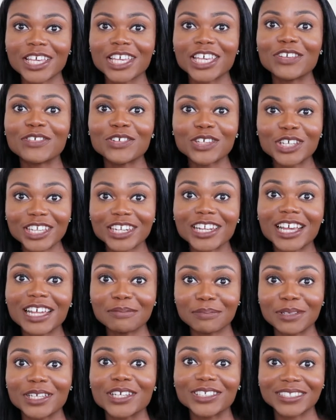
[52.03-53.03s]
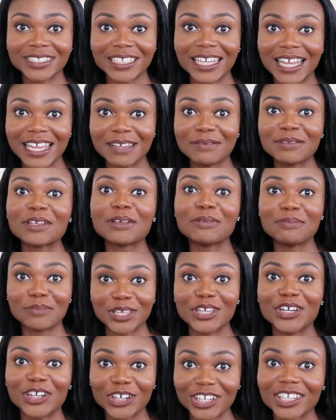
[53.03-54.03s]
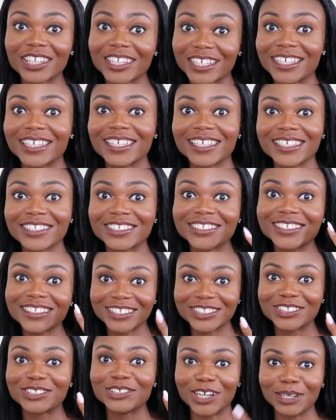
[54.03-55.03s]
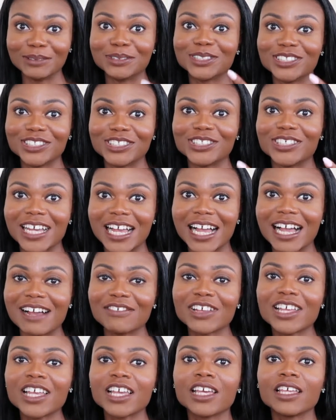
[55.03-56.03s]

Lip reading: If you cannot be on time, be early. Those are the two options you have.